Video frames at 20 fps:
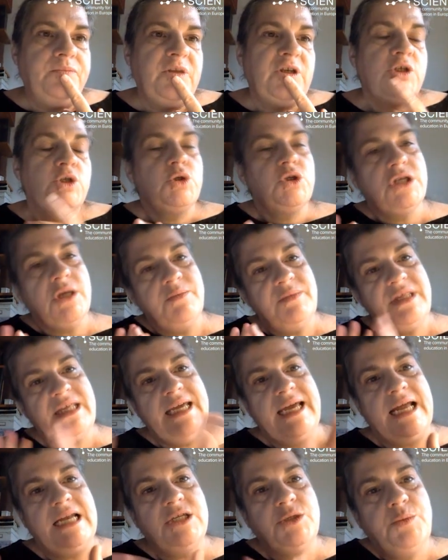So
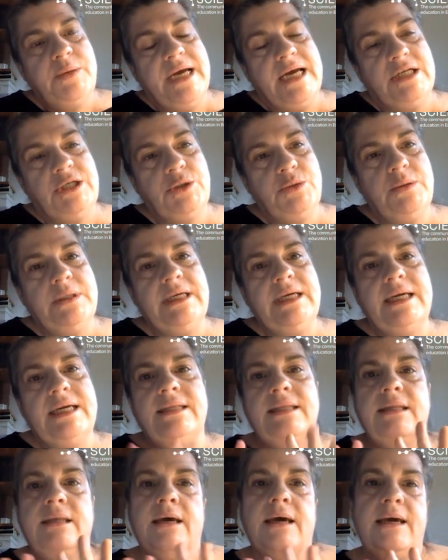something else we are doing,
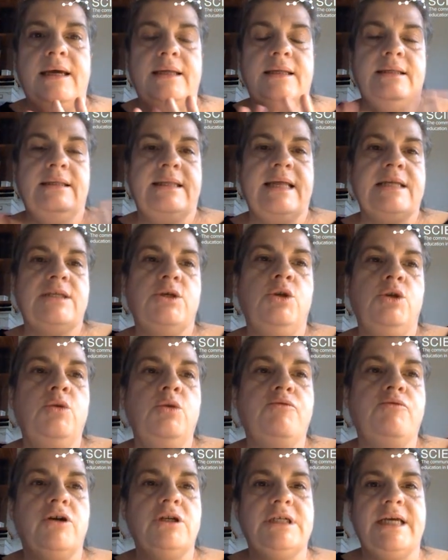and that's a new
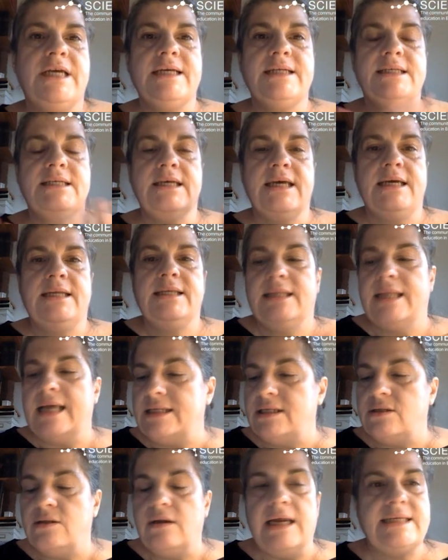project, and
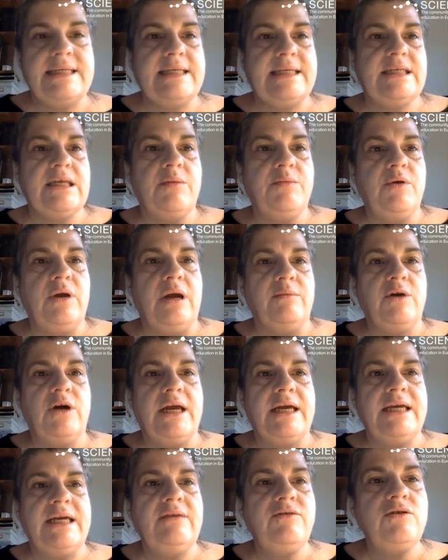that's the last example I'm
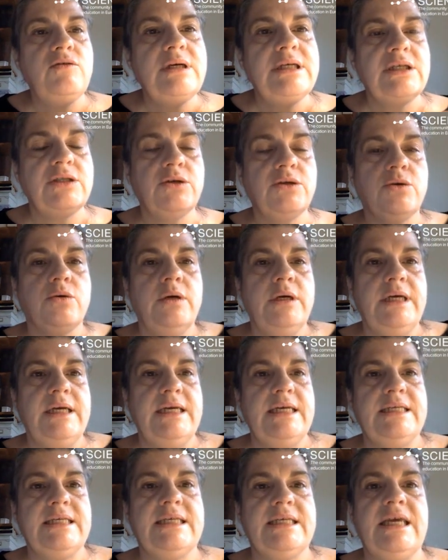gonna give you, is
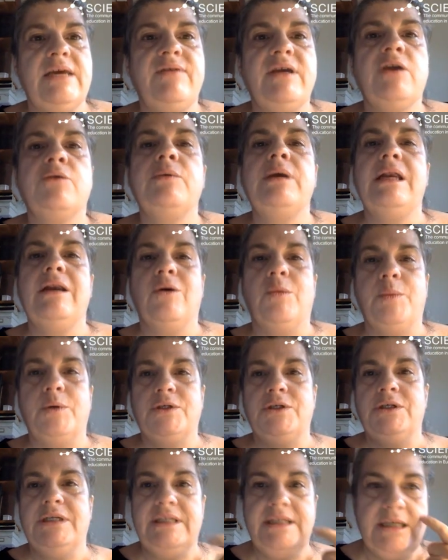giving real
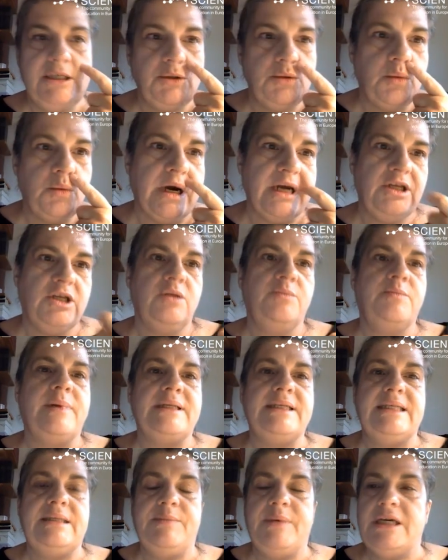opportunity to widen
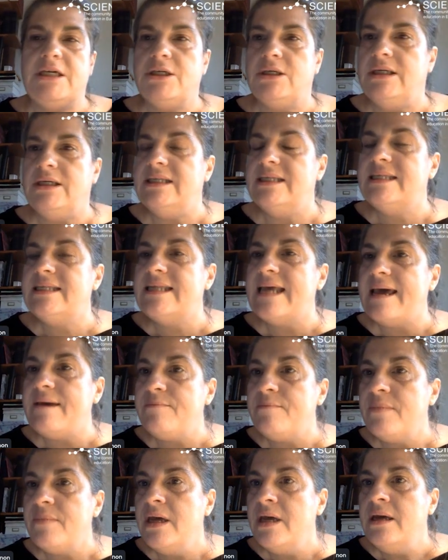participation in
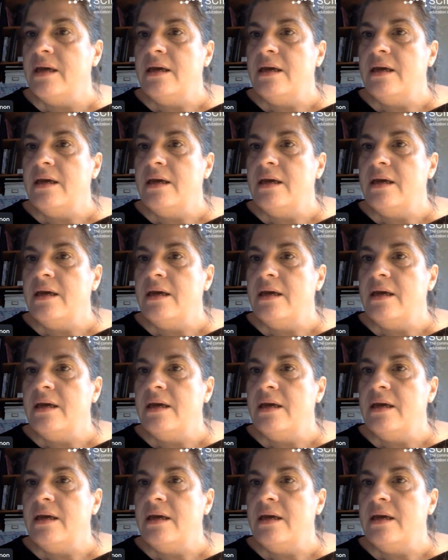STEM.